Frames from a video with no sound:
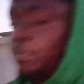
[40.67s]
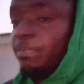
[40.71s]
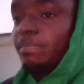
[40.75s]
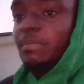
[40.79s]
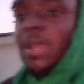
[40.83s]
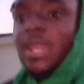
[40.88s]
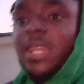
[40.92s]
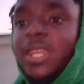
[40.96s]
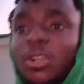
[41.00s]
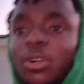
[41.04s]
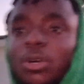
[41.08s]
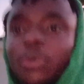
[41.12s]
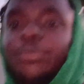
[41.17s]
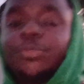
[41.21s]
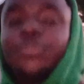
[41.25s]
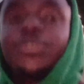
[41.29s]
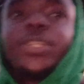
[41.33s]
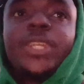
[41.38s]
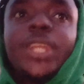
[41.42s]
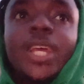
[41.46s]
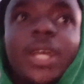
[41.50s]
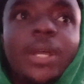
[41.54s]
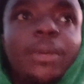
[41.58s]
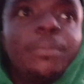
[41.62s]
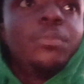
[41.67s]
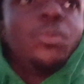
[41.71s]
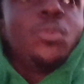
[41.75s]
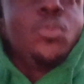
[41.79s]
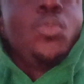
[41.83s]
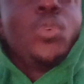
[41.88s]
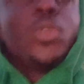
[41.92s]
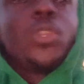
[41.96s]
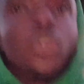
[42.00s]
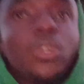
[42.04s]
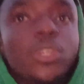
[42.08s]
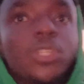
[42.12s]
many of them
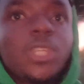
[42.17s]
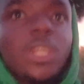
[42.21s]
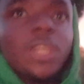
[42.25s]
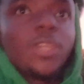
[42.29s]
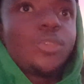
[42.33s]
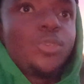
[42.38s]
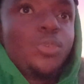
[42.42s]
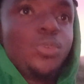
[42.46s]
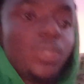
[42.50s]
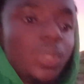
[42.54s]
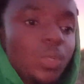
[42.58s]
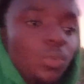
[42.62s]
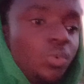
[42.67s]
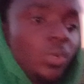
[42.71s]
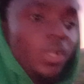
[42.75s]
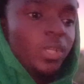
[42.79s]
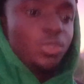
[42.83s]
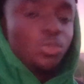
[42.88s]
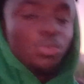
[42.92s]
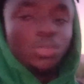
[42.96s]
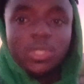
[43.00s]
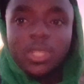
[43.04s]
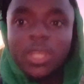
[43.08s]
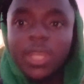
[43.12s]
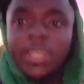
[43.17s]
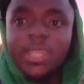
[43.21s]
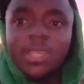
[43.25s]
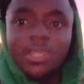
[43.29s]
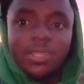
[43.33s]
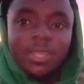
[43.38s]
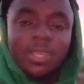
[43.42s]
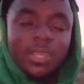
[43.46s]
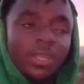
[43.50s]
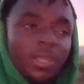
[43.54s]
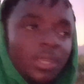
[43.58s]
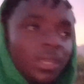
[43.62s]
will not take you the way you take
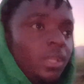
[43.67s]
it.